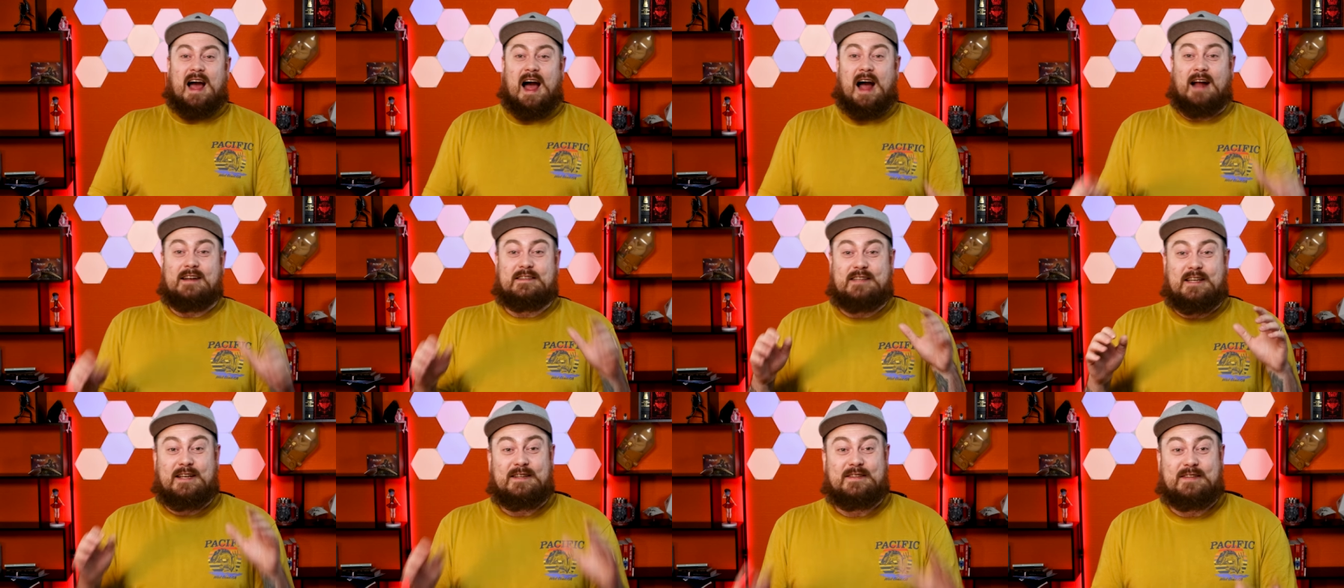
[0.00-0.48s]

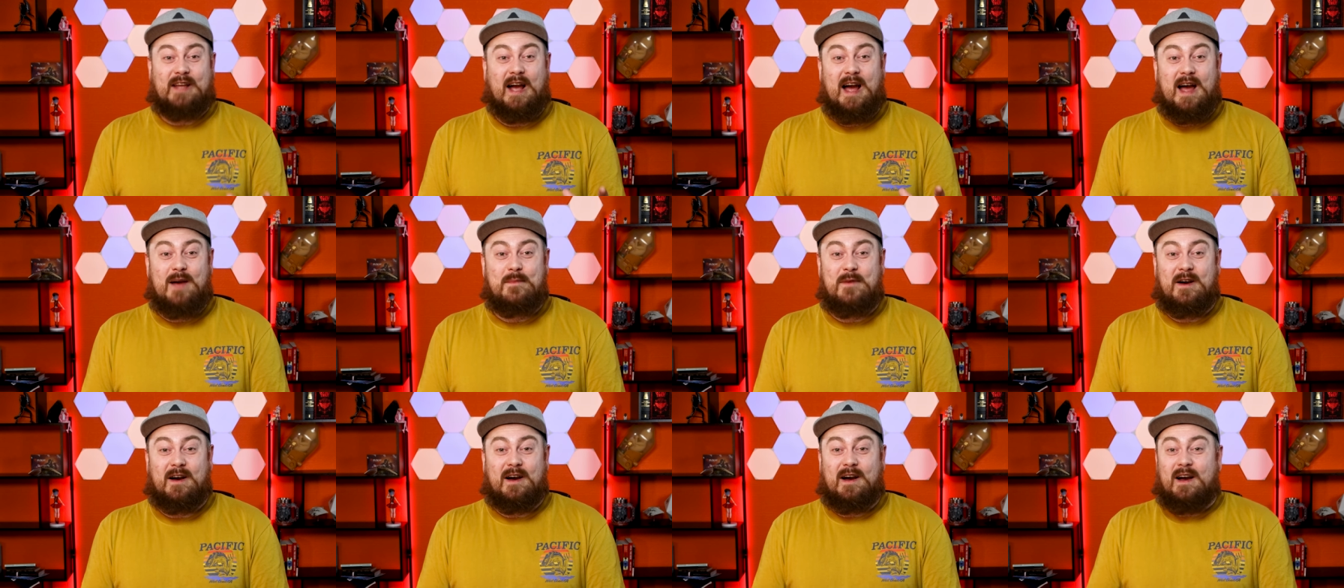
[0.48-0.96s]
and
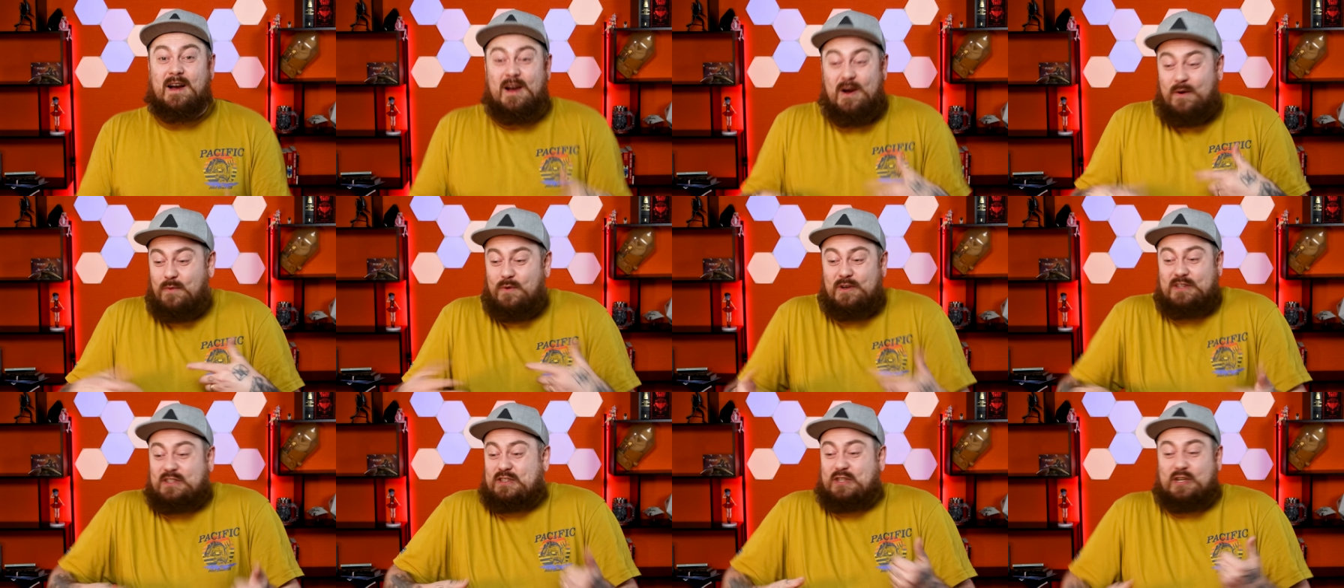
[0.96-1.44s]
Kadama
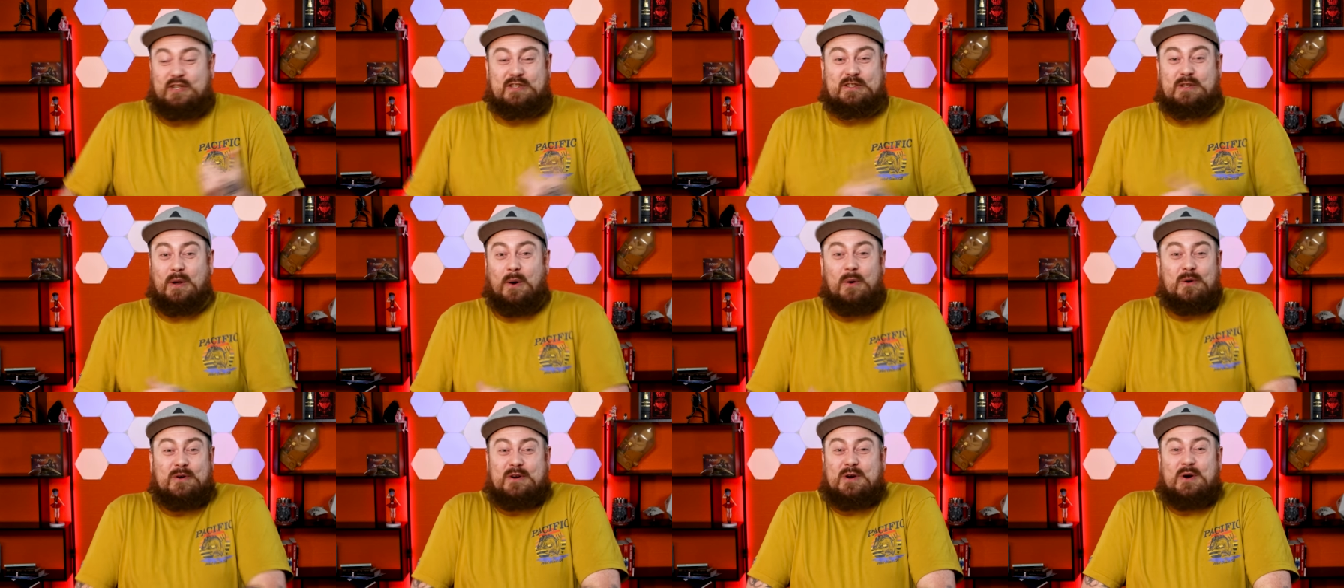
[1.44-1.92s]
was
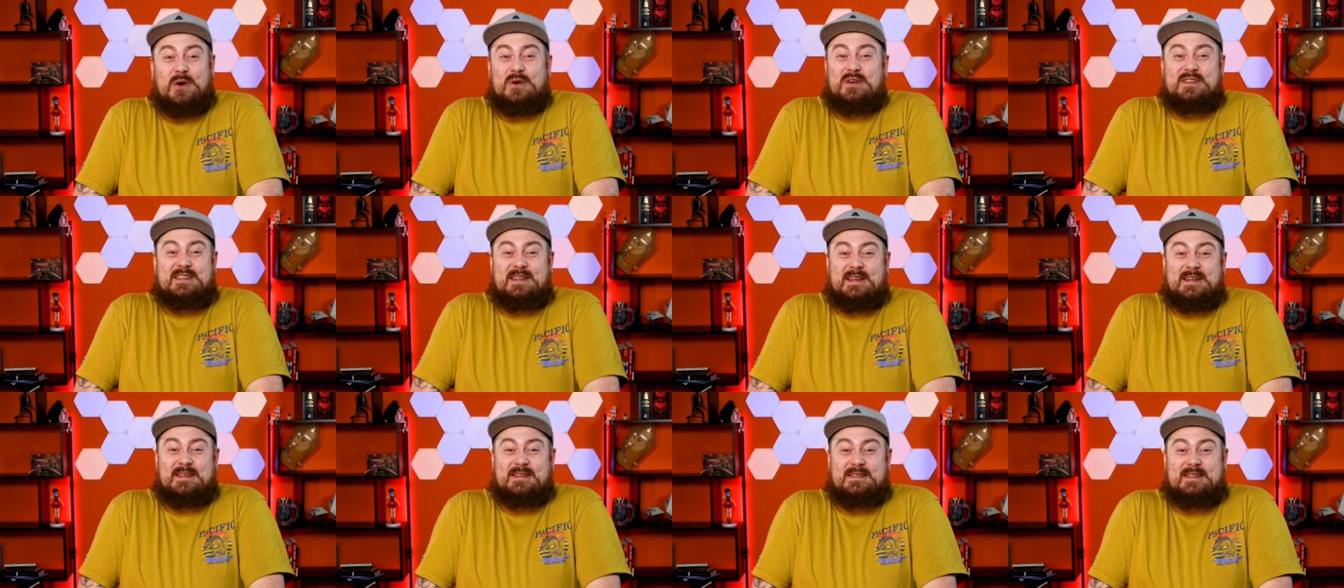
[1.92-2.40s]
just all
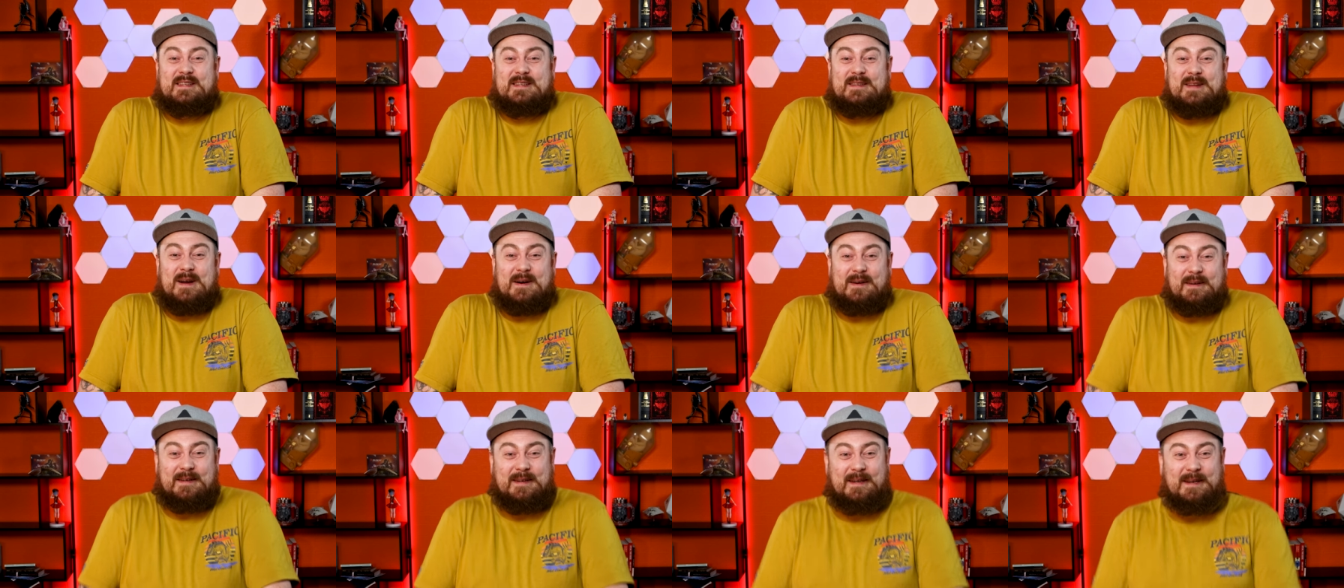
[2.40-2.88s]
cozy and
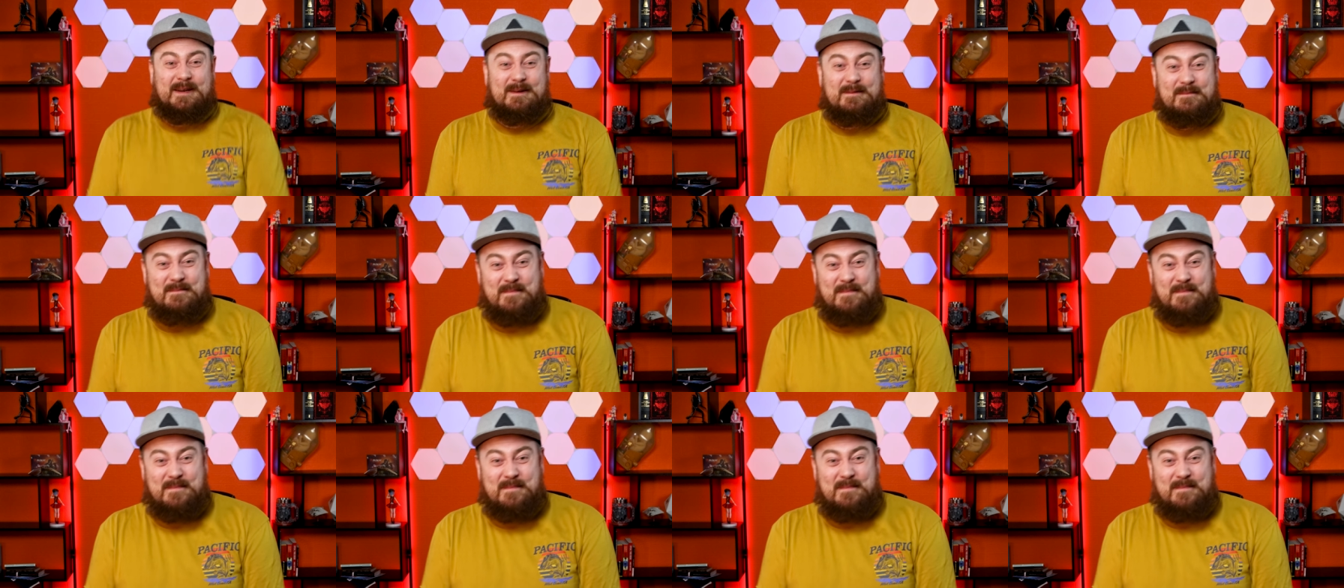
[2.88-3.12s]
snug.